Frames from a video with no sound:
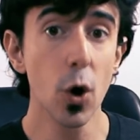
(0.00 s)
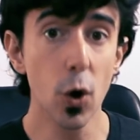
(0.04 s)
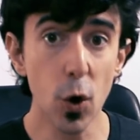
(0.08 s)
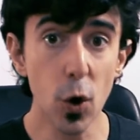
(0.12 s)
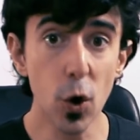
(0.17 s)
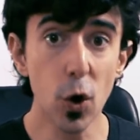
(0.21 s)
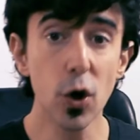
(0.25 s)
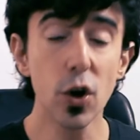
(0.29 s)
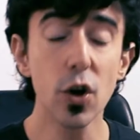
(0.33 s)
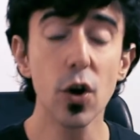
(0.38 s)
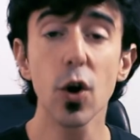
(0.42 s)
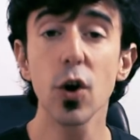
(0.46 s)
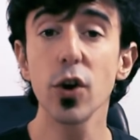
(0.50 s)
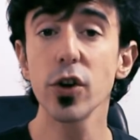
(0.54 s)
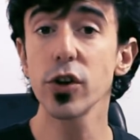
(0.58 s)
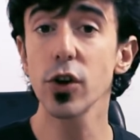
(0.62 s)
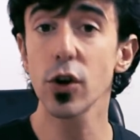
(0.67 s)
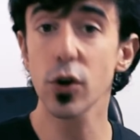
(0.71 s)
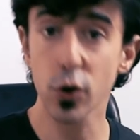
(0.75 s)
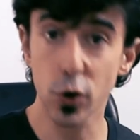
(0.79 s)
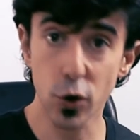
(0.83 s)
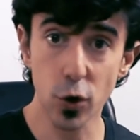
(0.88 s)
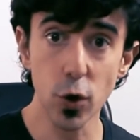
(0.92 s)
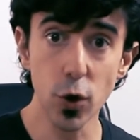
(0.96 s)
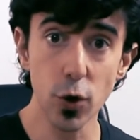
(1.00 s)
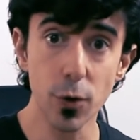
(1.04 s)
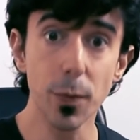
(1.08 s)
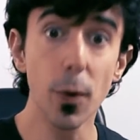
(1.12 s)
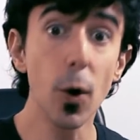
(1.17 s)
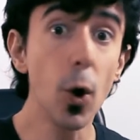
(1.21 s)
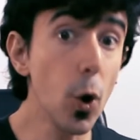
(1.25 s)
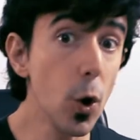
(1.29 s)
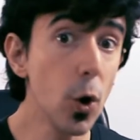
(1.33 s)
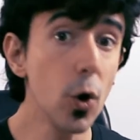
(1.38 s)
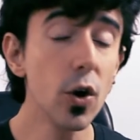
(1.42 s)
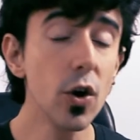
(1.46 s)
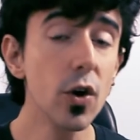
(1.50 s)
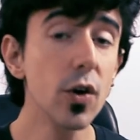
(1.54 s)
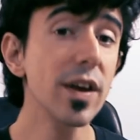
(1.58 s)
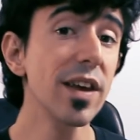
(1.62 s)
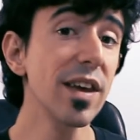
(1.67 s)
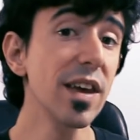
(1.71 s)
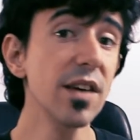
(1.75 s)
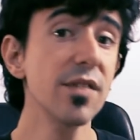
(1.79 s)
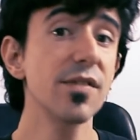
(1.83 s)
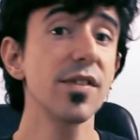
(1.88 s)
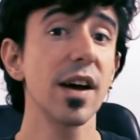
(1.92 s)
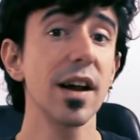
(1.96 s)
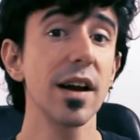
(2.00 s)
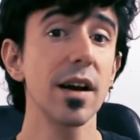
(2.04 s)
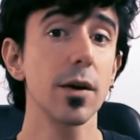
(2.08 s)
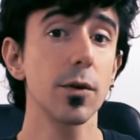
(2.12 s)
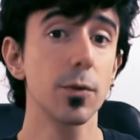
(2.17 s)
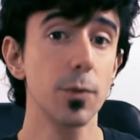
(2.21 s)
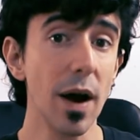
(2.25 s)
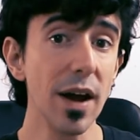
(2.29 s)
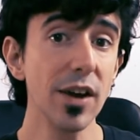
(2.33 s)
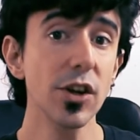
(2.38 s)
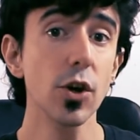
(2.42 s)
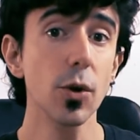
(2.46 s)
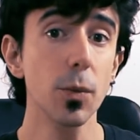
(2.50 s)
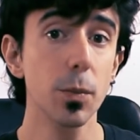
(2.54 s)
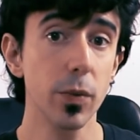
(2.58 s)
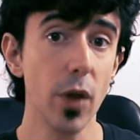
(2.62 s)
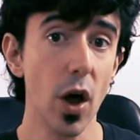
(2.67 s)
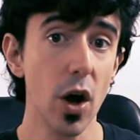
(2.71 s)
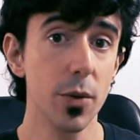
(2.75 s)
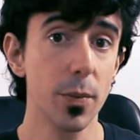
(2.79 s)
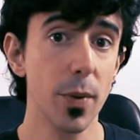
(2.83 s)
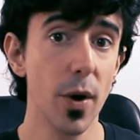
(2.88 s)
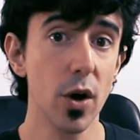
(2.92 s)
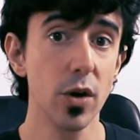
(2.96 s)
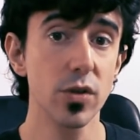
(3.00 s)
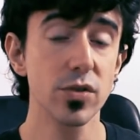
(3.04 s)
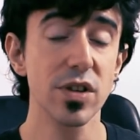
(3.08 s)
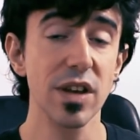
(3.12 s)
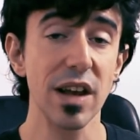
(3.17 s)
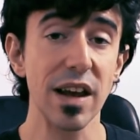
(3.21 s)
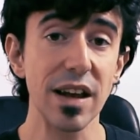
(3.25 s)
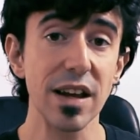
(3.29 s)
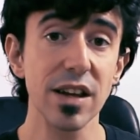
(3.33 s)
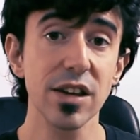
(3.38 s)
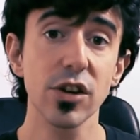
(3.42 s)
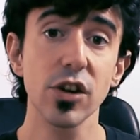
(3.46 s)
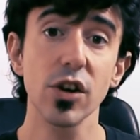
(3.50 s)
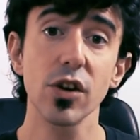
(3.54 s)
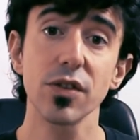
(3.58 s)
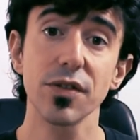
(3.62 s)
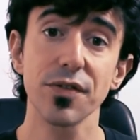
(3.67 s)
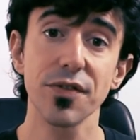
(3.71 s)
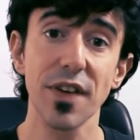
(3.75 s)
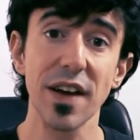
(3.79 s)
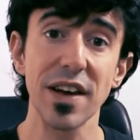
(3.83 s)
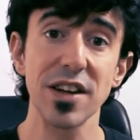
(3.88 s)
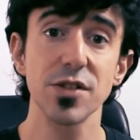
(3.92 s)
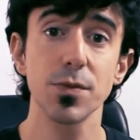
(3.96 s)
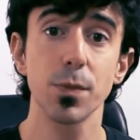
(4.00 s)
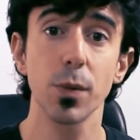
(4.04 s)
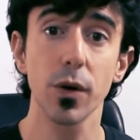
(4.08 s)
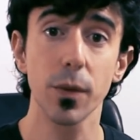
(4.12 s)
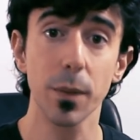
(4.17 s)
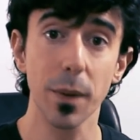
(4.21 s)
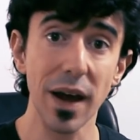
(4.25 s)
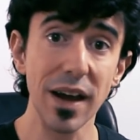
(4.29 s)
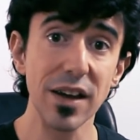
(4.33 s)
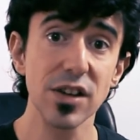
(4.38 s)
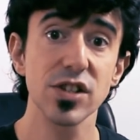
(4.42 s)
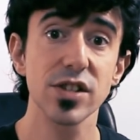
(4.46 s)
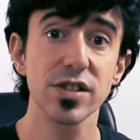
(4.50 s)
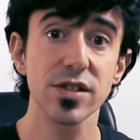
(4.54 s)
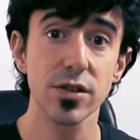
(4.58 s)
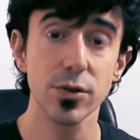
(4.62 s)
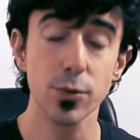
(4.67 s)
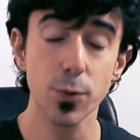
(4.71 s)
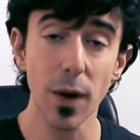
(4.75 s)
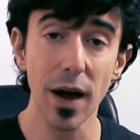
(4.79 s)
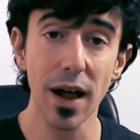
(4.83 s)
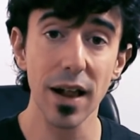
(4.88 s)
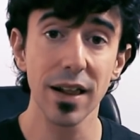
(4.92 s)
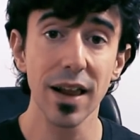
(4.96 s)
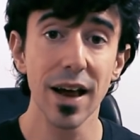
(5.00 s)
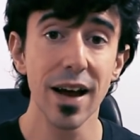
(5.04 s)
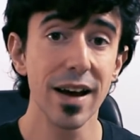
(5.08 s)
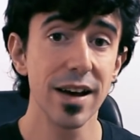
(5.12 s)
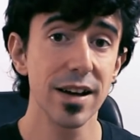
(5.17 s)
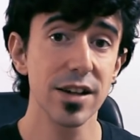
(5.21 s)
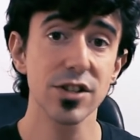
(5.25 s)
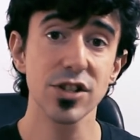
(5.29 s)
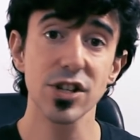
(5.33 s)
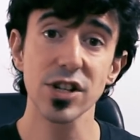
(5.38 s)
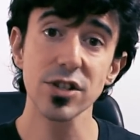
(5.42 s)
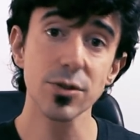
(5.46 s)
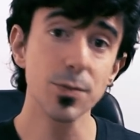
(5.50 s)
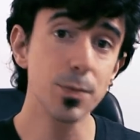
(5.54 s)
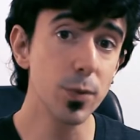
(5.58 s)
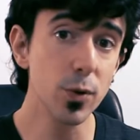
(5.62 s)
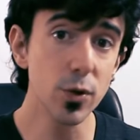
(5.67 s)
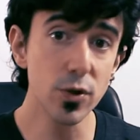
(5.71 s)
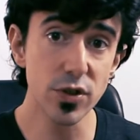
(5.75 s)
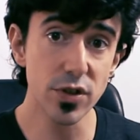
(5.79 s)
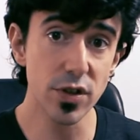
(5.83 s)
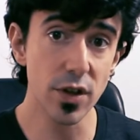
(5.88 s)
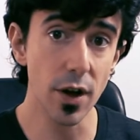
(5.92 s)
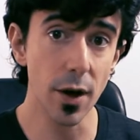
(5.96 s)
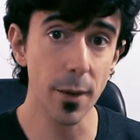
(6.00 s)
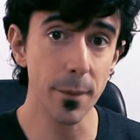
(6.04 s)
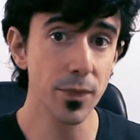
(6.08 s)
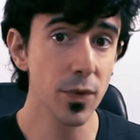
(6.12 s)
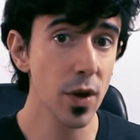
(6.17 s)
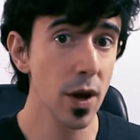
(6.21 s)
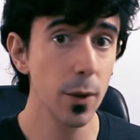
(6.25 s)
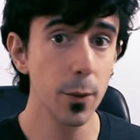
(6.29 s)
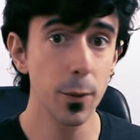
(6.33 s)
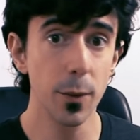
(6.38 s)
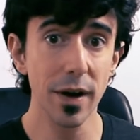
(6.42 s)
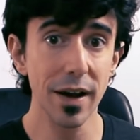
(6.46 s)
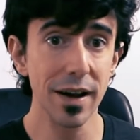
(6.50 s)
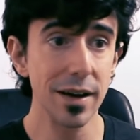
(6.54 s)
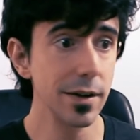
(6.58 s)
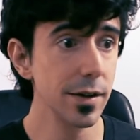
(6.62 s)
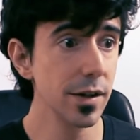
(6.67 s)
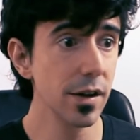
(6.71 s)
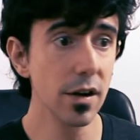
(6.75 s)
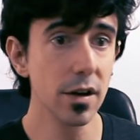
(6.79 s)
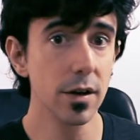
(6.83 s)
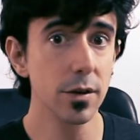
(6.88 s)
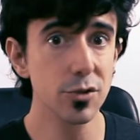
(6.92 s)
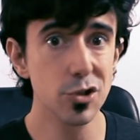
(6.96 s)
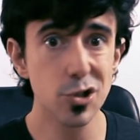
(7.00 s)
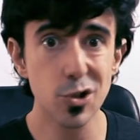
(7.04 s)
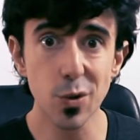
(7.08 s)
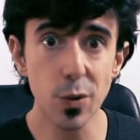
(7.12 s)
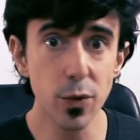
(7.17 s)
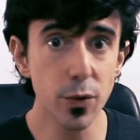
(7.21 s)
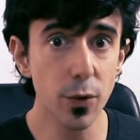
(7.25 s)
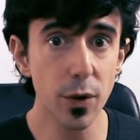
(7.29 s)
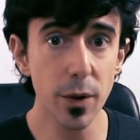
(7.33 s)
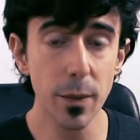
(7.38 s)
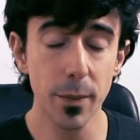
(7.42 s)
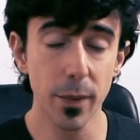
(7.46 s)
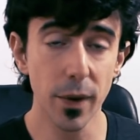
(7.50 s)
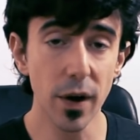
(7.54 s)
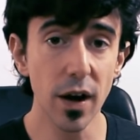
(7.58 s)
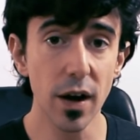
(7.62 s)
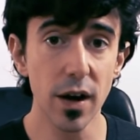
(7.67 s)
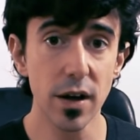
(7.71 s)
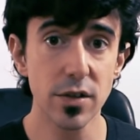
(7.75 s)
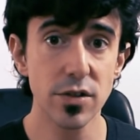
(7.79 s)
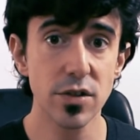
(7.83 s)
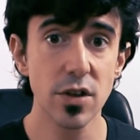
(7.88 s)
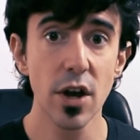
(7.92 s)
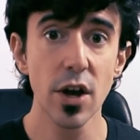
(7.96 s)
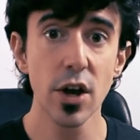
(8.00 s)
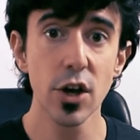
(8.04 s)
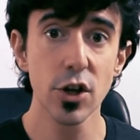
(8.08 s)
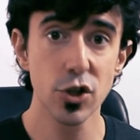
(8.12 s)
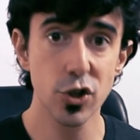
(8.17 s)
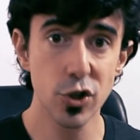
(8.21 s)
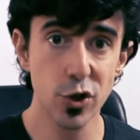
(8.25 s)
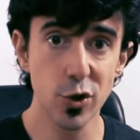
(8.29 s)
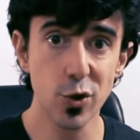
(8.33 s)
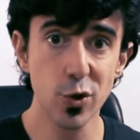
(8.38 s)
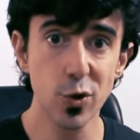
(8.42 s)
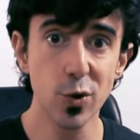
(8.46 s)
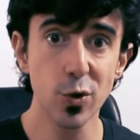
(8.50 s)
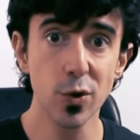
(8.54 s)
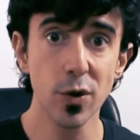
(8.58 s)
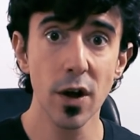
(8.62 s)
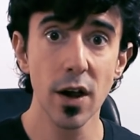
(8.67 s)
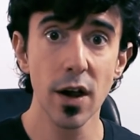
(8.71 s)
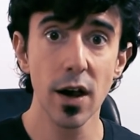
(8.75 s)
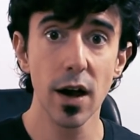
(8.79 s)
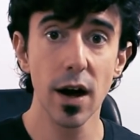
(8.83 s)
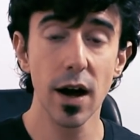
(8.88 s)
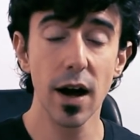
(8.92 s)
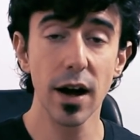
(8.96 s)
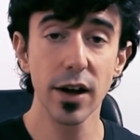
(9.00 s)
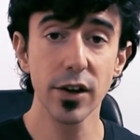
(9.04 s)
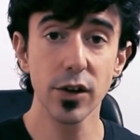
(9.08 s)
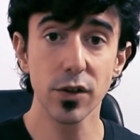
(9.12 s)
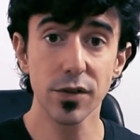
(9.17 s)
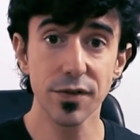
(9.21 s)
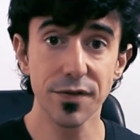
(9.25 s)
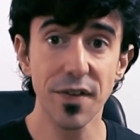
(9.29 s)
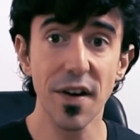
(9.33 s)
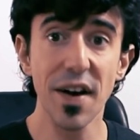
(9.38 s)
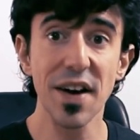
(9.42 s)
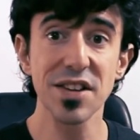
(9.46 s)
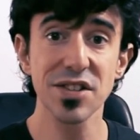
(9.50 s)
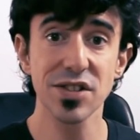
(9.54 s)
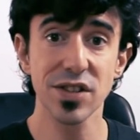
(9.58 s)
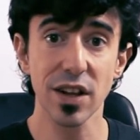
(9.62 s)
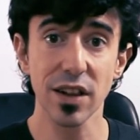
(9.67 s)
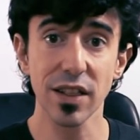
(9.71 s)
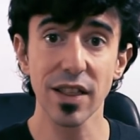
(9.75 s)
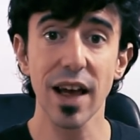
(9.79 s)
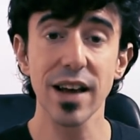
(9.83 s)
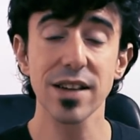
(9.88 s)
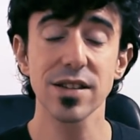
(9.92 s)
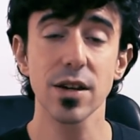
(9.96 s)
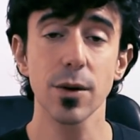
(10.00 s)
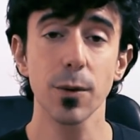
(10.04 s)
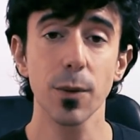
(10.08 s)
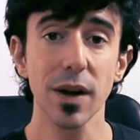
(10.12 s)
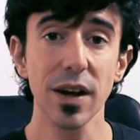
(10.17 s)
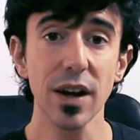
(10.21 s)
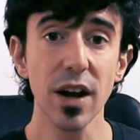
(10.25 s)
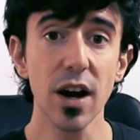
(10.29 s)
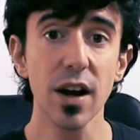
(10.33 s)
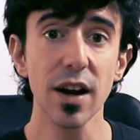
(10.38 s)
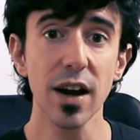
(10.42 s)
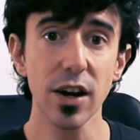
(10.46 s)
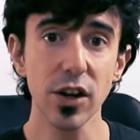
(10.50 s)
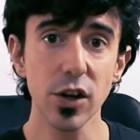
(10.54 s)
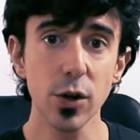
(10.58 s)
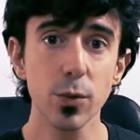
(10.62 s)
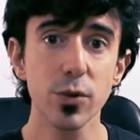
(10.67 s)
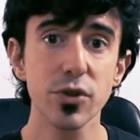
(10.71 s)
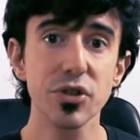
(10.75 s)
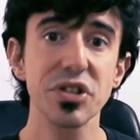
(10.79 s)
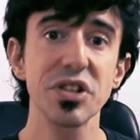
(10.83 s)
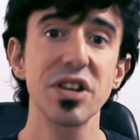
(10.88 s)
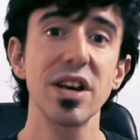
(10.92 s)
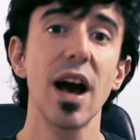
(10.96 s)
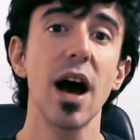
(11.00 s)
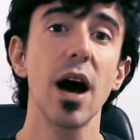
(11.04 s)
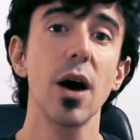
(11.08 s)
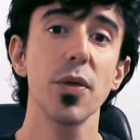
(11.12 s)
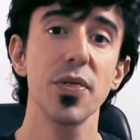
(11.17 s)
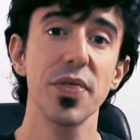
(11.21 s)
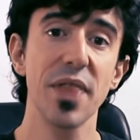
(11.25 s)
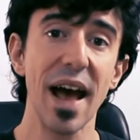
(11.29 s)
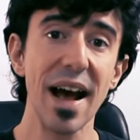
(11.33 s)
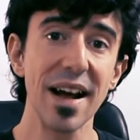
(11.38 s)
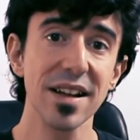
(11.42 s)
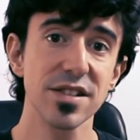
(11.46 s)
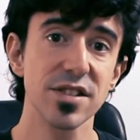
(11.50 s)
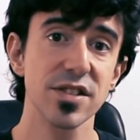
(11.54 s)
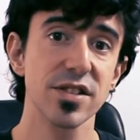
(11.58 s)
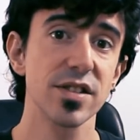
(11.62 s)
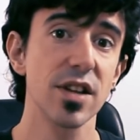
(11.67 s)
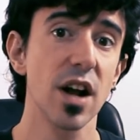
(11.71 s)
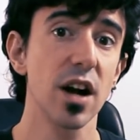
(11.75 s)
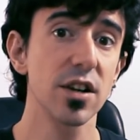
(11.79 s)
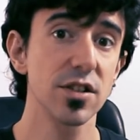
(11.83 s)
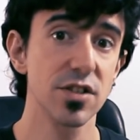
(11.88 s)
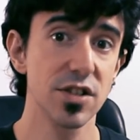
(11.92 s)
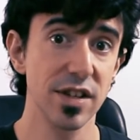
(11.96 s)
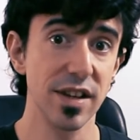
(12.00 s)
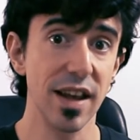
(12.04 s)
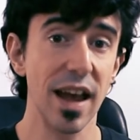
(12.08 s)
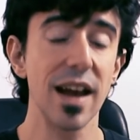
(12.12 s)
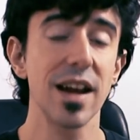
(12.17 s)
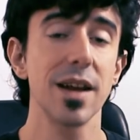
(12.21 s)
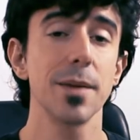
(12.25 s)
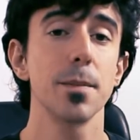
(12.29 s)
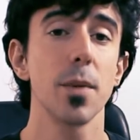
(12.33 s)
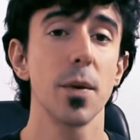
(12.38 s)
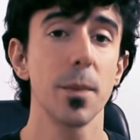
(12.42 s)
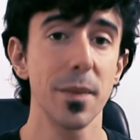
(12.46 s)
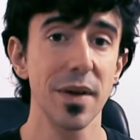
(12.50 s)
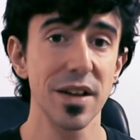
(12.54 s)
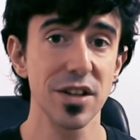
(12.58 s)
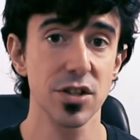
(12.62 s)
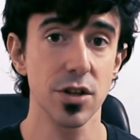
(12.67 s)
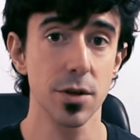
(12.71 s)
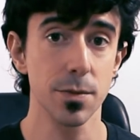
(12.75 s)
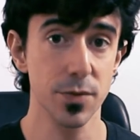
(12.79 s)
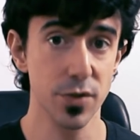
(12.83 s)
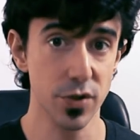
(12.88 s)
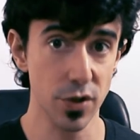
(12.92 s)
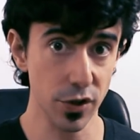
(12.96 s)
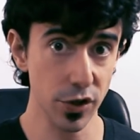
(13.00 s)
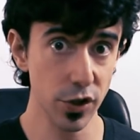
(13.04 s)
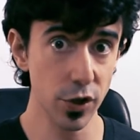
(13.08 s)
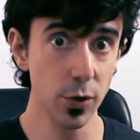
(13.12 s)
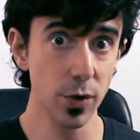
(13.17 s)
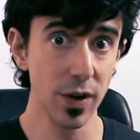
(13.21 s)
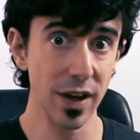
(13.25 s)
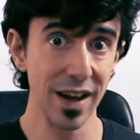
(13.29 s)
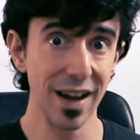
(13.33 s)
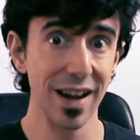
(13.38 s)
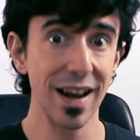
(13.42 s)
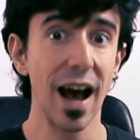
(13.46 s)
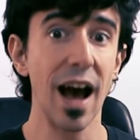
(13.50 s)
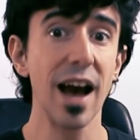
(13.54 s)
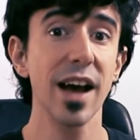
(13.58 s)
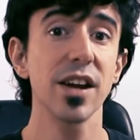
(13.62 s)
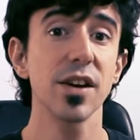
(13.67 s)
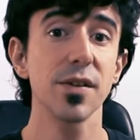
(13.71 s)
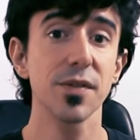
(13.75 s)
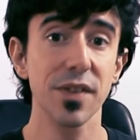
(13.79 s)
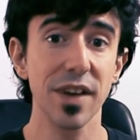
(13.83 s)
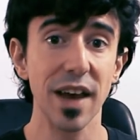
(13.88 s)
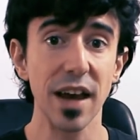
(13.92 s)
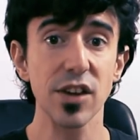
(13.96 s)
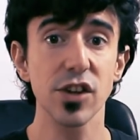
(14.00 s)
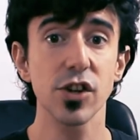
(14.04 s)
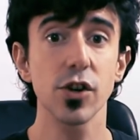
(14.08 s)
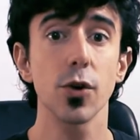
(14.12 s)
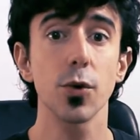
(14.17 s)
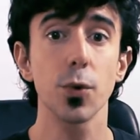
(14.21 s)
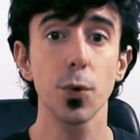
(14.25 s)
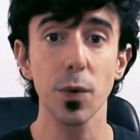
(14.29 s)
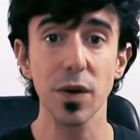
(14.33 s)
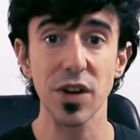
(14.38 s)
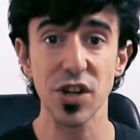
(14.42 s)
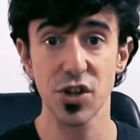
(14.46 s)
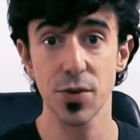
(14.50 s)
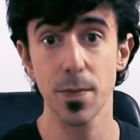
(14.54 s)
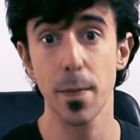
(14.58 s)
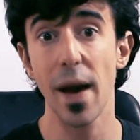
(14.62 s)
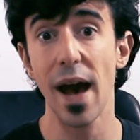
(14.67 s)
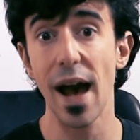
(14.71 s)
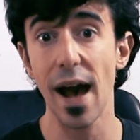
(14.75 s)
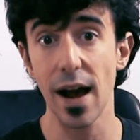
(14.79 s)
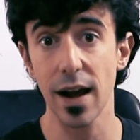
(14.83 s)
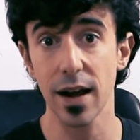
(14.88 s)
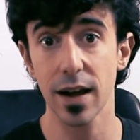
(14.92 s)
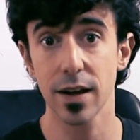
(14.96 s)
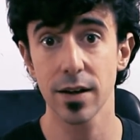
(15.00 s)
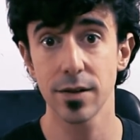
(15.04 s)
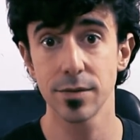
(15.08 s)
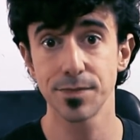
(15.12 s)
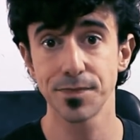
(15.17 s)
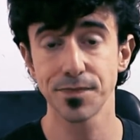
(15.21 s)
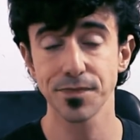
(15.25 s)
or on your group, or even write your blog posts in your Facebook pages as well, and just boost them with $2-3 to your fans and likes and whatnot, and you will see how that starts getting momentum, so you can kind of get your reach back.